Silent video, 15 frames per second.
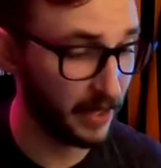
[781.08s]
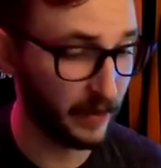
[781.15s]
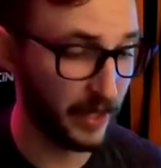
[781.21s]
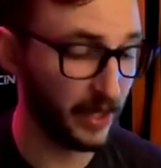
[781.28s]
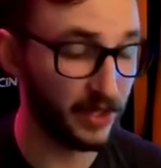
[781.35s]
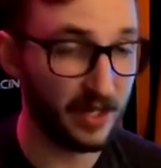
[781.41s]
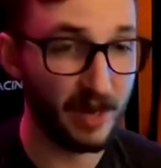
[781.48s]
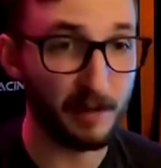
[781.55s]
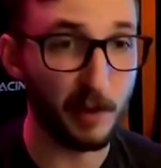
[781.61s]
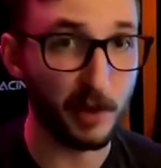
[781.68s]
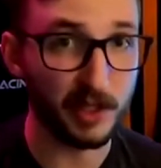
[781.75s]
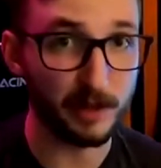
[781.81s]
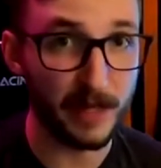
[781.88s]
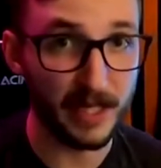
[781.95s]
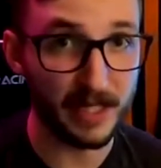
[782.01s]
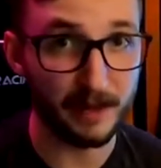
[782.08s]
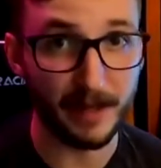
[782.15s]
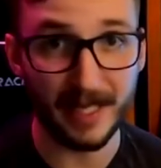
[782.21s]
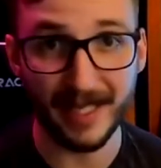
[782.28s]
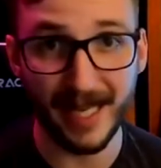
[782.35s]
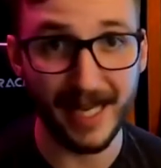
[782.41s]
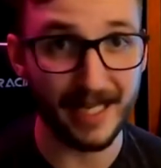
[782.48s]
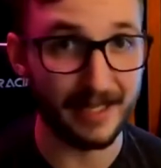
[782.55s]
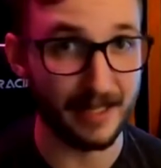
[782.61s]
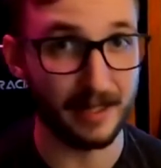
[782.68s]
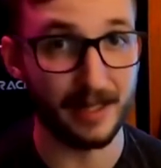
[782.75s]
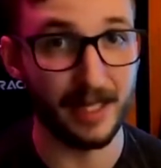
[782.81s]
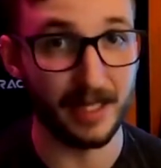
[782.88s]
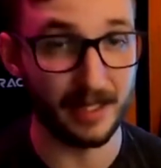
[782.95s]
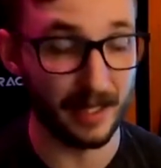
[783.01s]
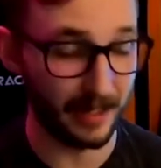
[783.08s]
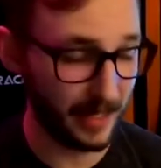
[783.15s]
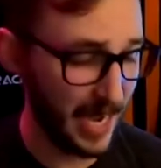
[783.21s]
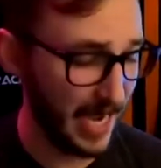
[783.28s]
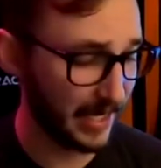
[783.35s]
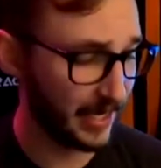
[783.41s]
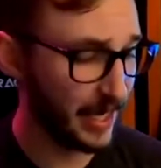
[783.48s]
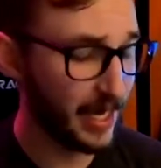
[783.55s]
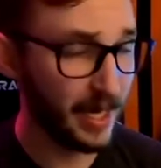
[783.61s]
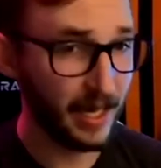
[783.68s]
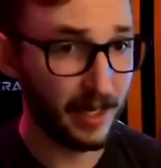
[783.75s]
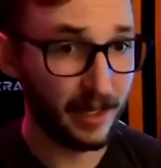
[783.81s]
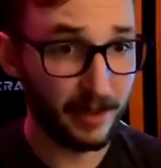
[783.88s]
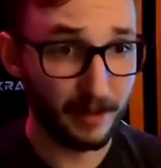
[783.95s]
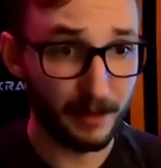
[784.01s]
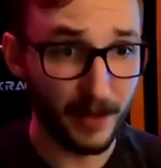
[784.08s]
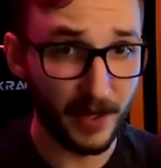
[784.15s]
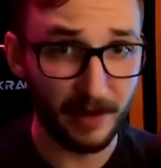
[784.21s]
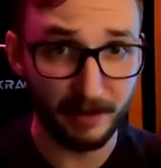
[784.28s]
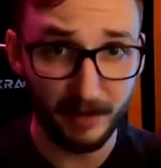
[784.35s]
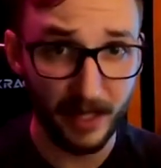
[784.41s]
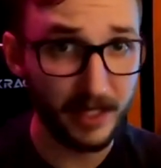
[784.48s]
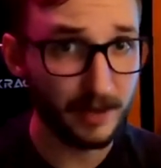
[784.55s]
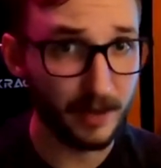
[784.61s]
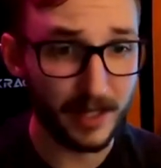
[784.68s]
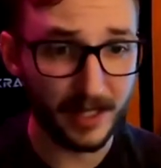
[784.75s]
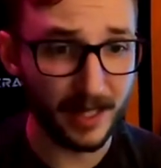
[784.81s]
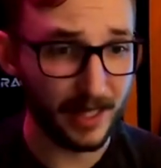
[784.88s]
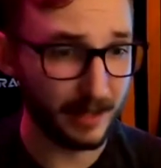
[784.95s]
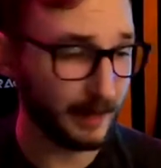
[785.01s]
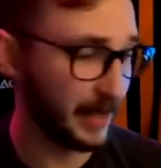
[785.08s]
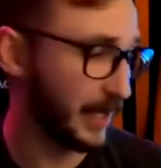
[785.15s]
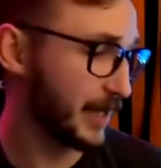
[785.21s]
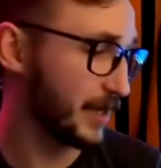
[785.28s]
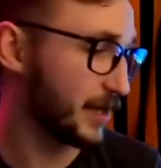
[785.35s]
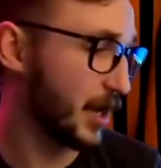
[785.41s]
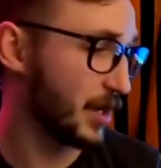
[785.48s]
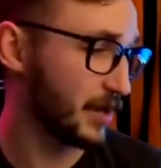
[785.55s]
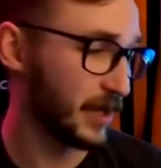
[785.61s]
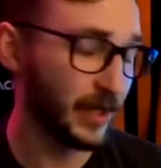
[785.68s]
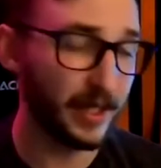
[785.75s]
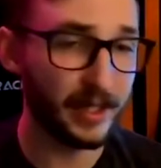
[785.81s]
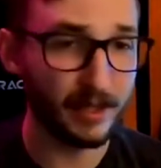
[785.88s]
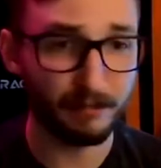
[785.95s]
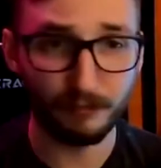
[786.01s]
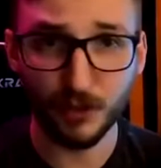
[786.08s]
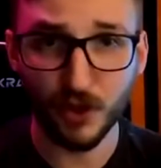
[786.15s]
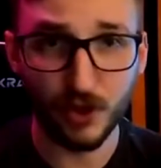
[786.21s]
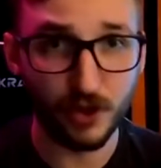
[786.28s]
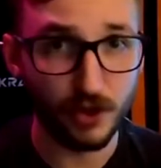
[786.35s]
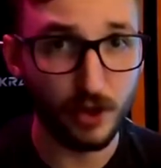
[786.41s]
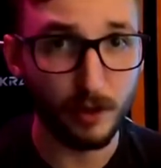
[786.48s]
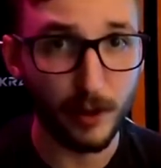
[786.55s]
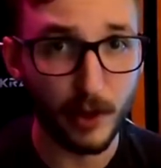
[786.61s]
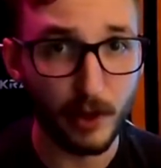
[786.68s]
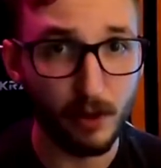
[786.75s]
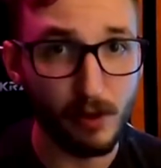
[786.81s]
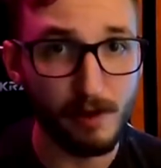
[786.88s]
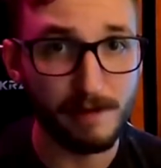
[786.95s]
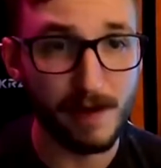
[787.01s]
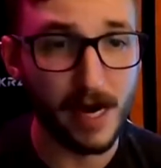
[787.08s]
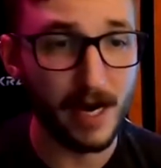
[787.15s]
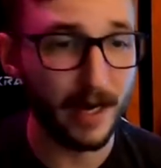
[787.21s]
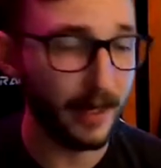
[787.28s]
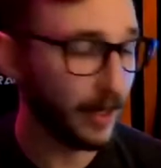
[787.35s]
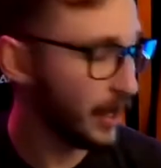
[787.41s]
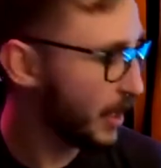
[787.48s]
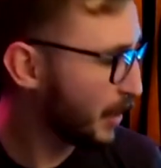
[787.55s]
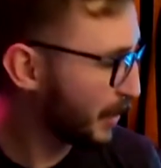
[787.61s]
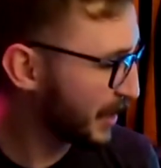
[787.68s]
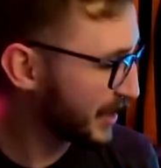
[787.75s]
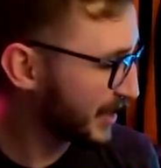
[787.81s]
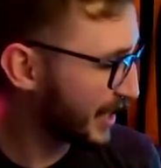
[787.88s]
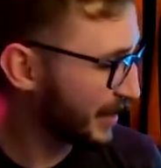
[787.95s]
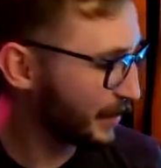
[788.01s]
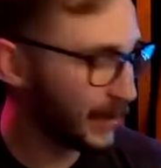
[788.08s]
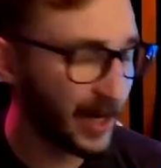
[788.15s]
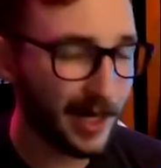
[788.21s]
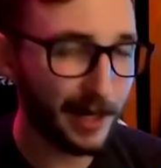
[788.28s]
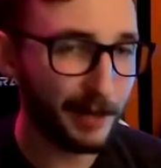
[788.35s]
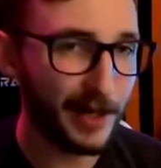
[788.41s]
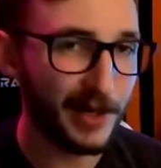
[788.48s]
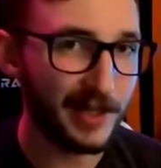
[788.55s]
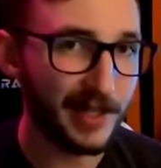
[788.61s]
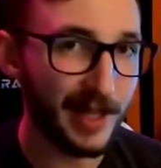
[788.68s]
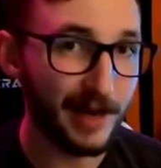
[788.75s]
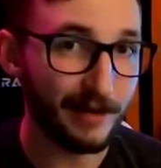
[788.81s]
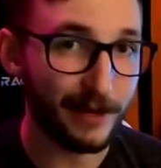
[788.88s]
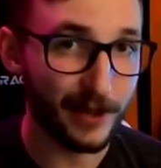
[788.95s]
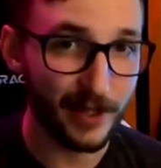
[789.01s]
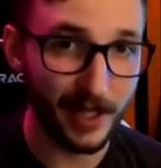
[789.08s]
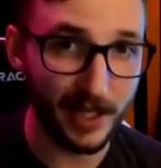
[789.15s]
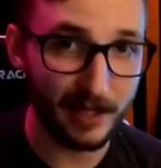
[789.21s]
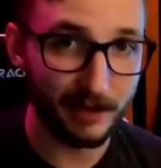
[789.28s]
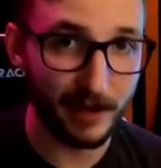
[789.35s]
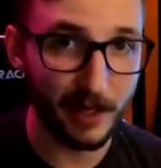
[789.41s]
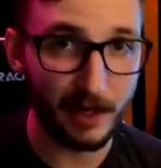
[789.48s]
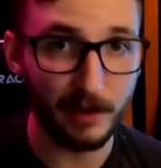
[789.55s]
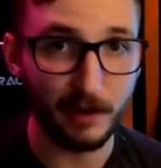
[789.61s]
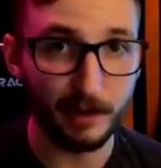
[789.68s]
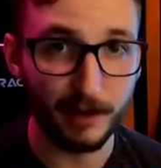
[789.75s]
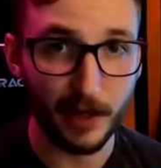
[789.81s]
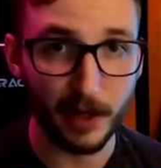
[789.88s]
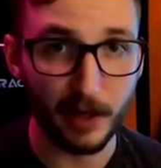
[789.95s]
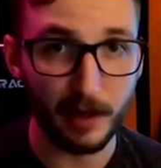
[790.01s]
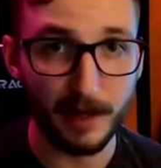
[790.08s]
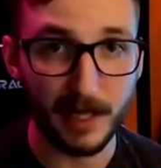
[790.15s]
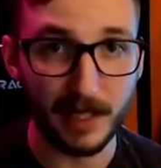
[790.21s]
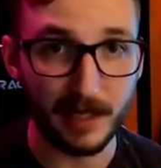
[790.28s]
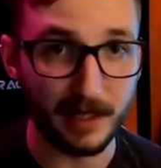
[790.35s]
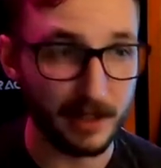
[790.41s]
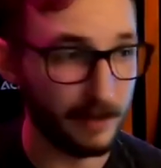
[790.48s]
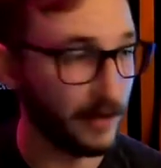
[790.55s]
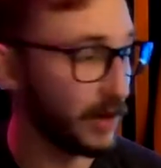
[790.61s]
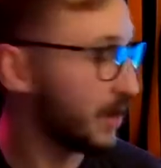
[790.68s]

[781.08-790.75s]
that way I just have more space at my desk and things like that. But this, once again, I spent like $1 on this. Super cool find. Once again, we're not going to be using that for today's video, purely because of the